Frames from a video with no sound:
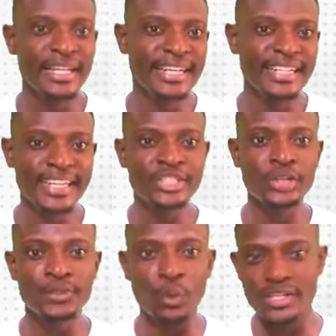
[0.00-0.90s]
In each of
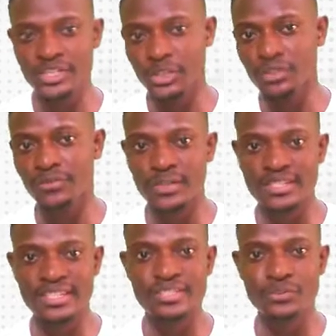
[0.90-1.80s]
the questions
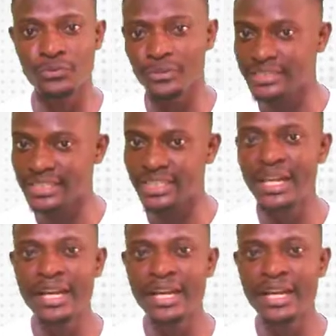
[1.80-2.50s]
46 to 50,